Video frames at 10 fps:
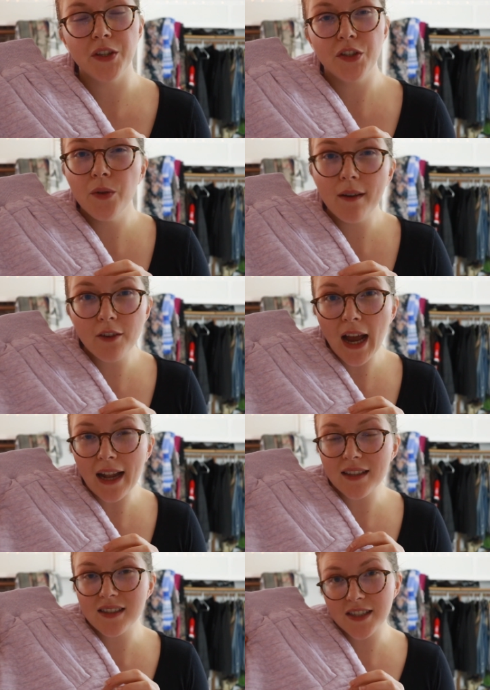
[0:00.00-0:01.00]
You ever
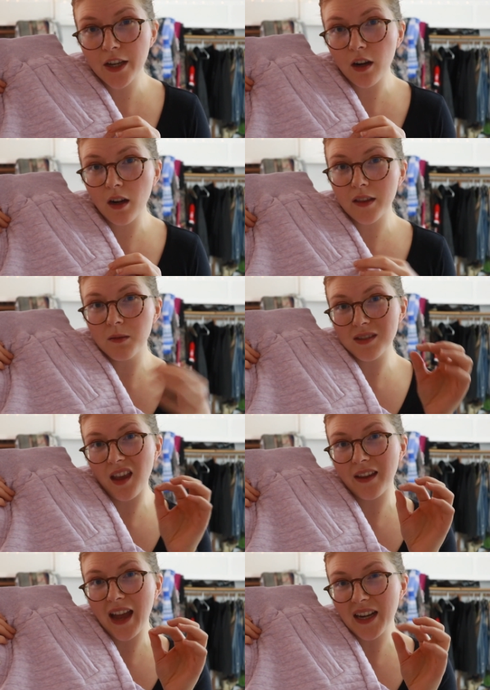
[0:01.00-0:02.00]
had a sticker that was
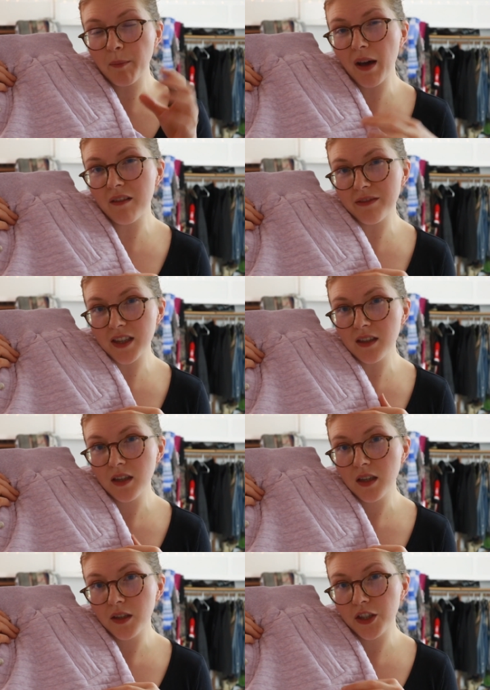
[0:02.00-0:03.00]
like kind of puffy?
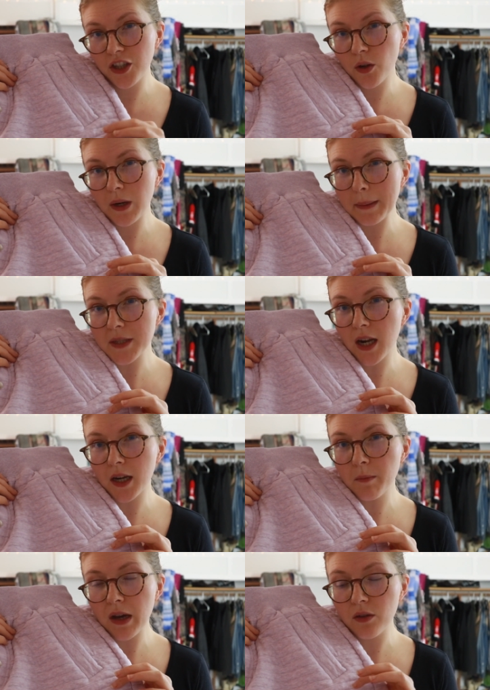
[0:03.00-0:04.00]
You know what I'm
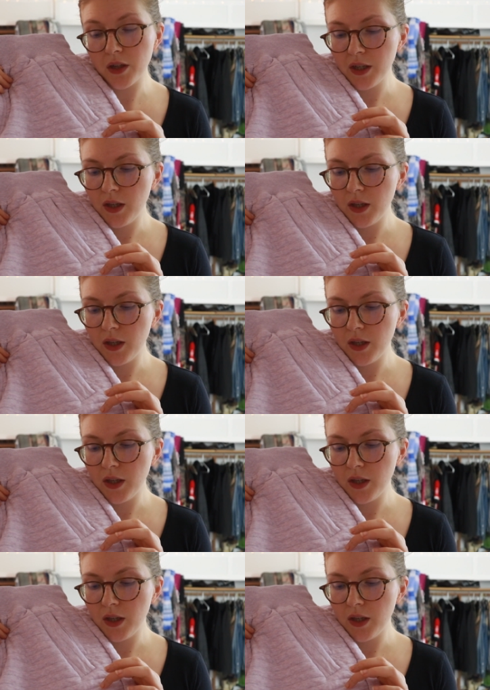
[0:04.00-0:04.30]
talking about?